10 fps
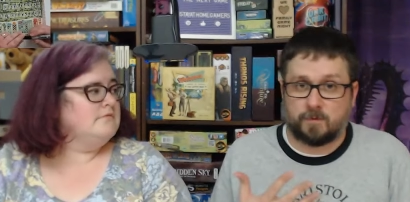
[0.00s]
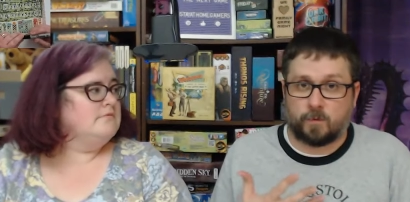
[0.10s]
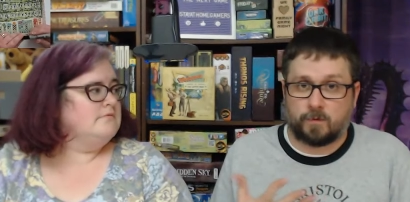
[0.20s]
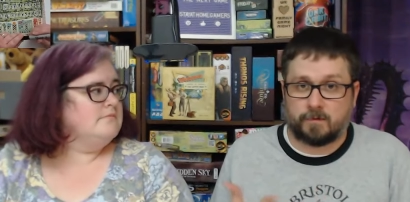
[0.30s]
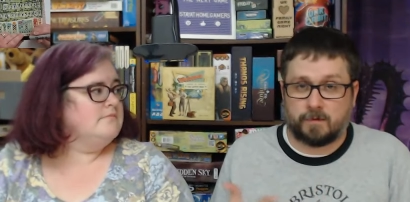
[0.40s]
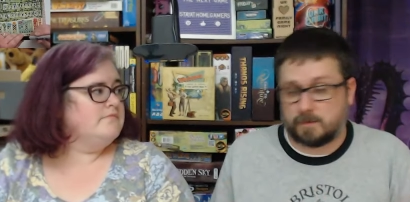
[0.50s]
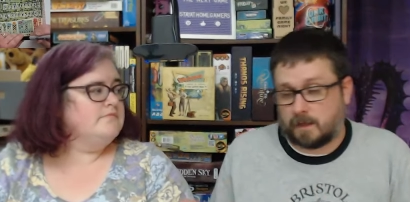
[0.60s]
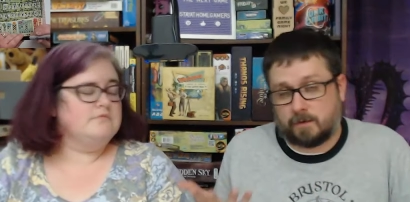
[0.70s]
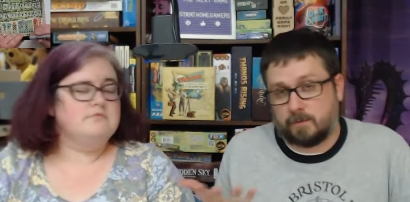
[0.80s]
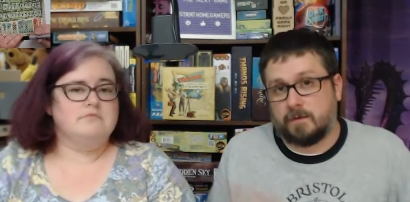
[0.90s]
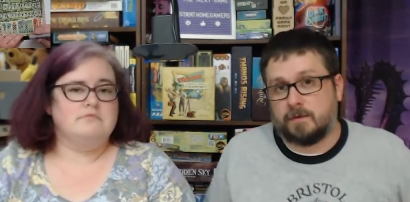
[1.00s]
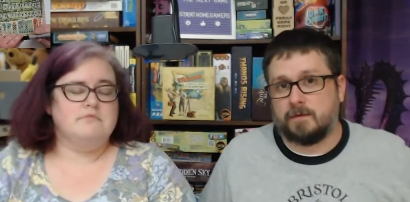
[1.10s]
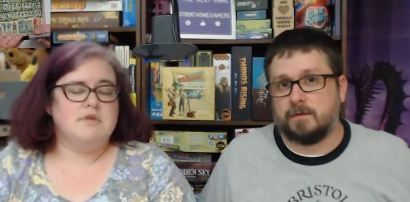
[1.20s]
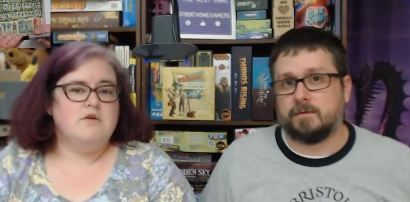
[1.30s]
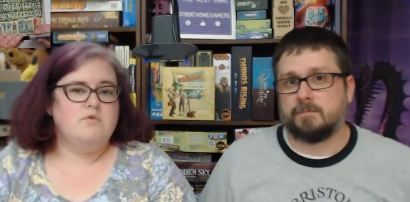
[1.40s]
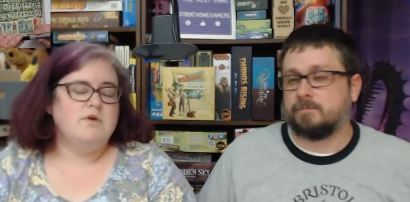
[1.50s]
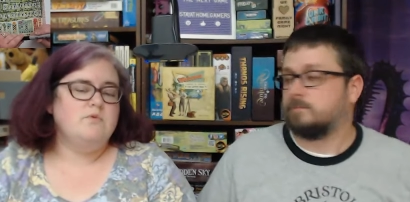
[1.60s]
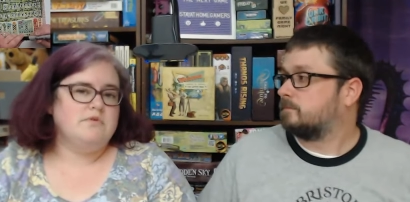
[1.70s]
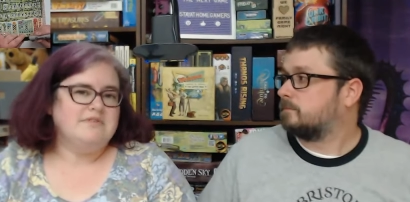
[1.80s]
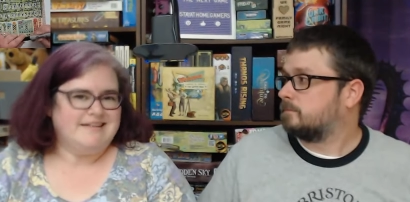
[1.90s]
Speaker 1: don't work right. I don't know.
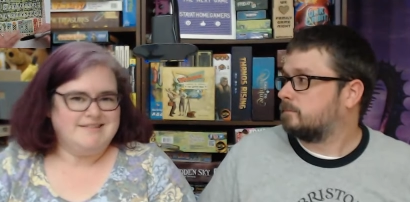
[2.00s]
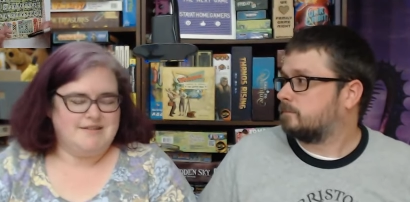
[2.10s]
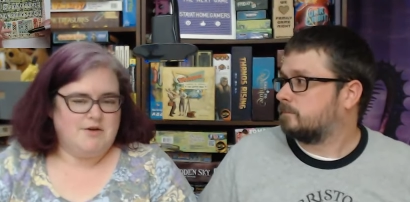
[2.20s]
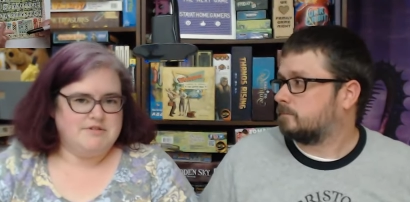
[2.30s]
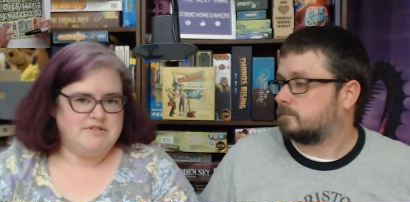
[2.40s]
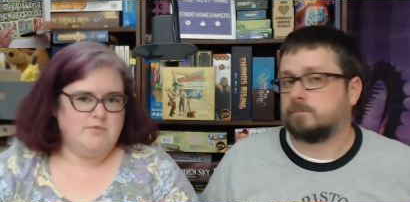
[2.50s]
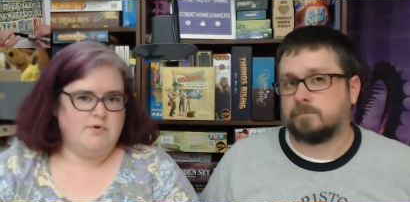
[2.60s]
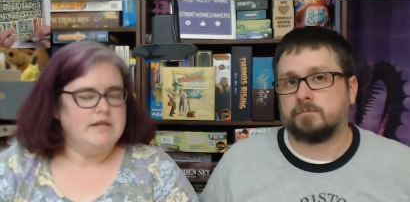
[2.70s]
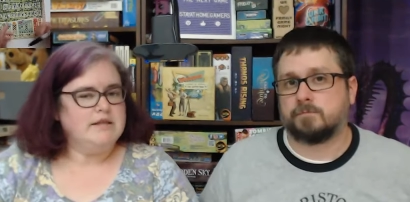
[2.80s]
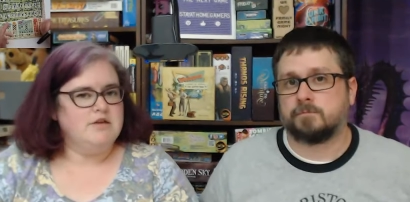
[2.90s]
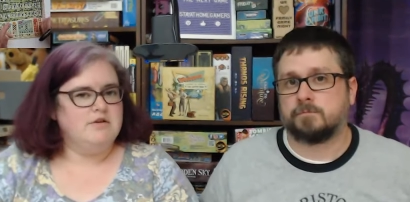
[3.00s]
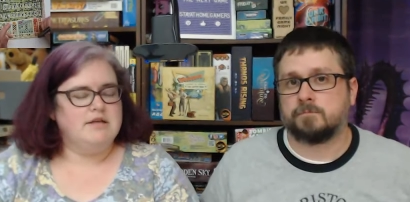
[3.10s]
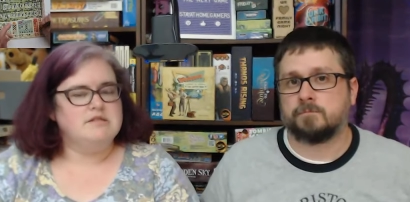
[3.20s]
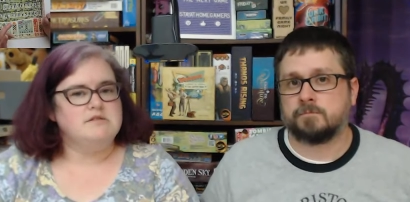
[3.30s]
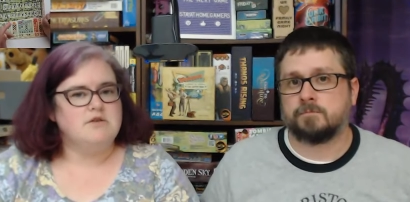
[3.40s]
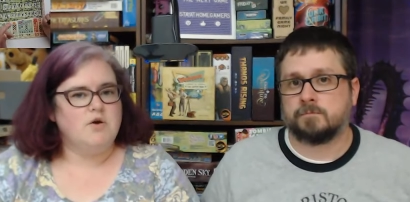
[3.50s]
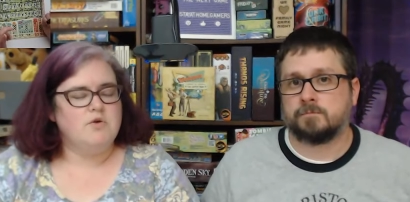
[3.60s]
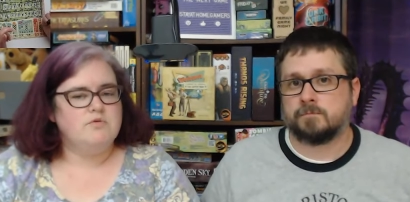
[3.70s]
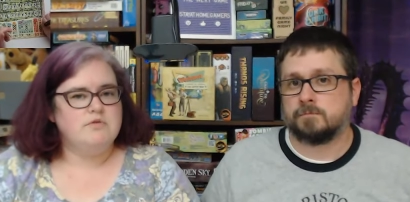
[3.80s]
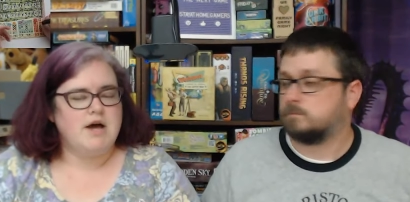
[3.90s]
Speaker 2: We will test it out at some point and let you guys
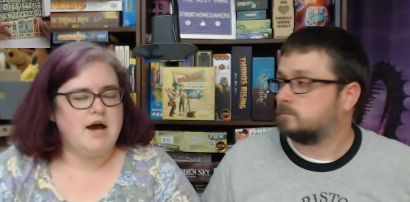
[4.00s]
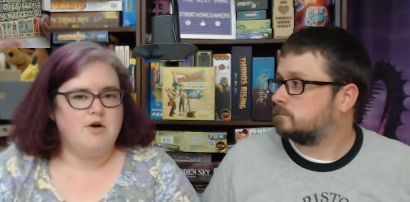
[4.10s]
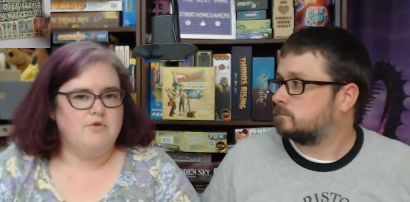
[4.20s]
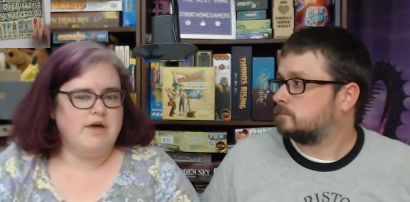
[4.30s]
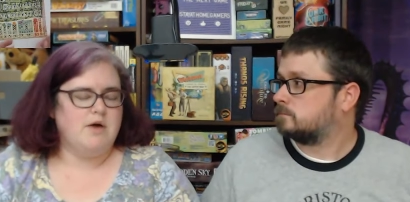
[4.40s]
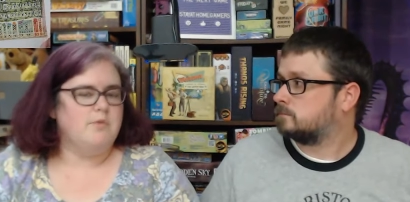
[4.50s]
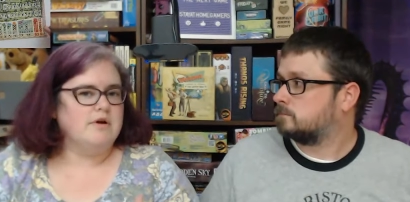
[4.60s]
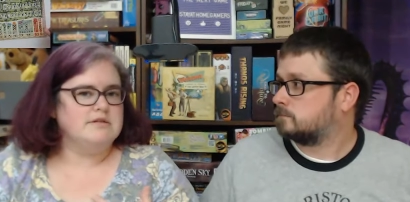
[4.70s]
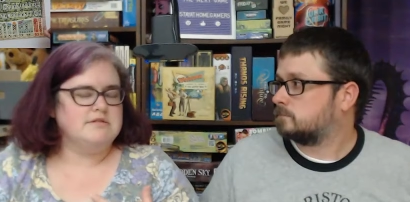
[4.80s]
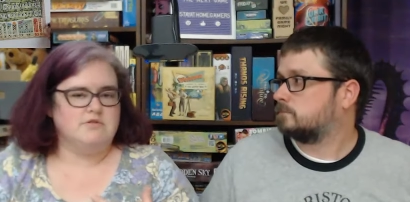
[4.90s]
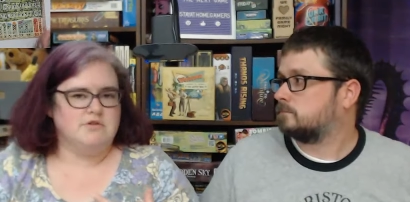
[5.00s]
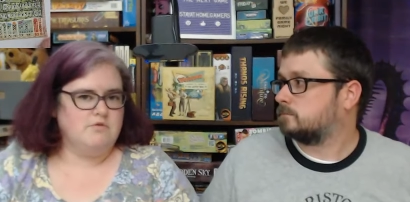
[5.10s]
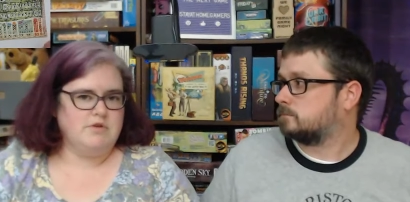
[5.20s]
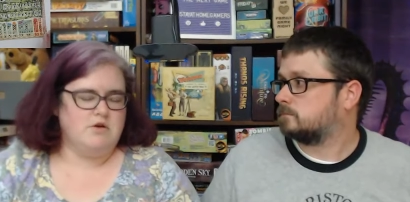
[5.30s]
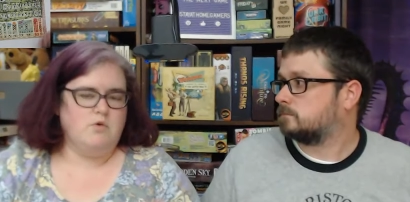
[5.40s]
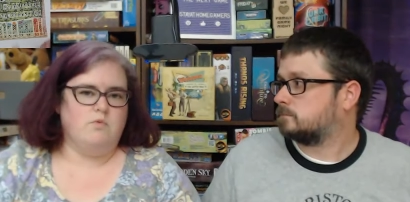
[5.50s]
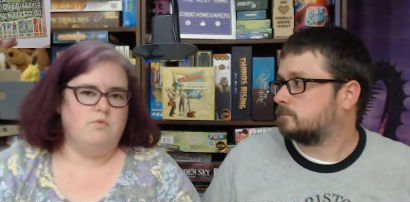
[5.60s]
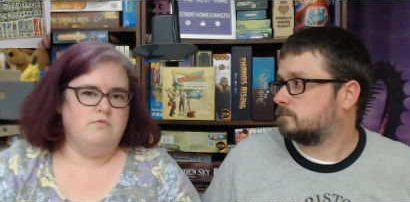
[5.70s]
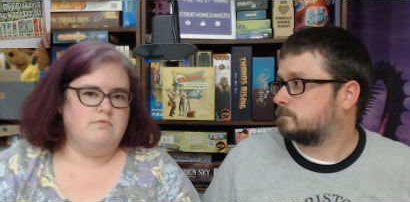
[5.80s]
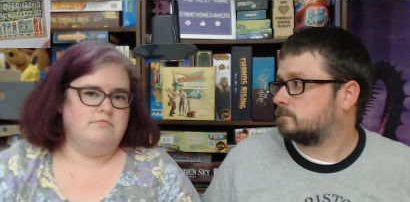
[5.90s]
know how that works, or you
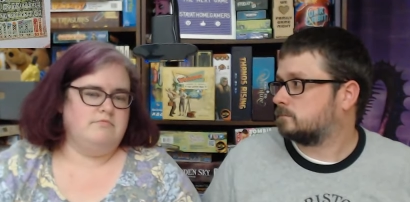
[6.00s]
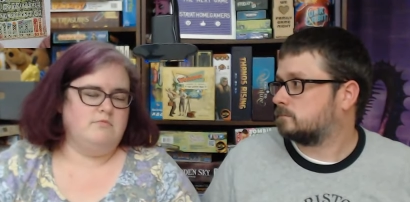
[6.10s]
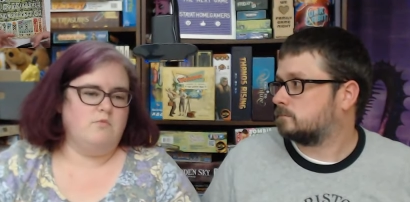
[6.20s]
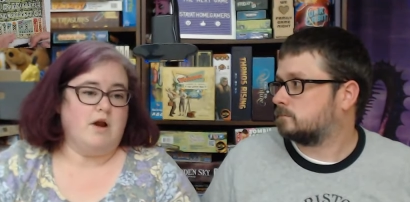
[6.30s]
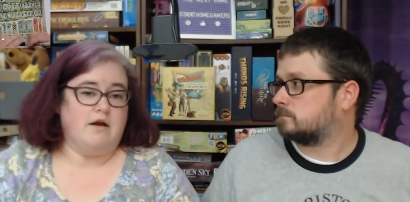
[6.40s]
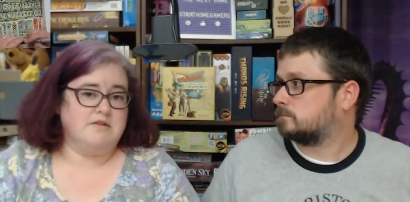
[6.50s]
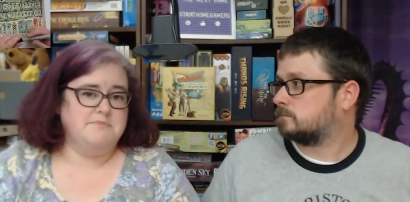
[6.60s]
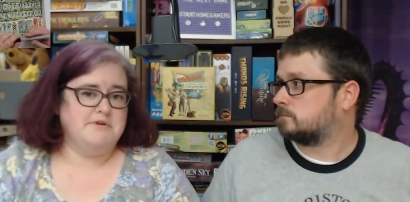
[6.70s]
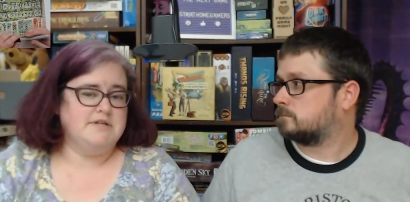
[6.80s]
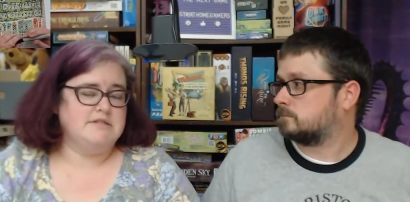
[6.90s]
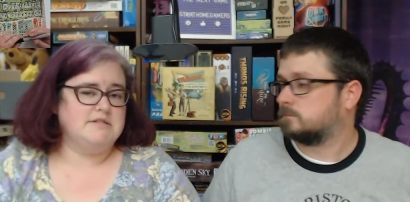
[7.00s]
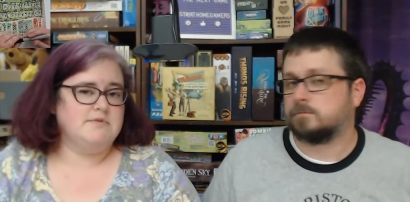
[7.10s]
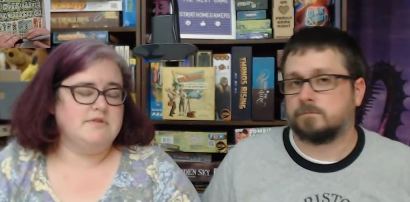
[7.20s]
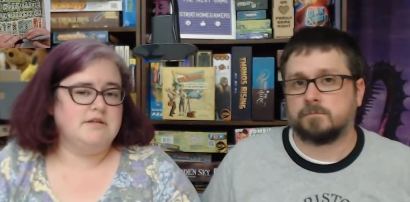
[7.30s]
know what our experience is with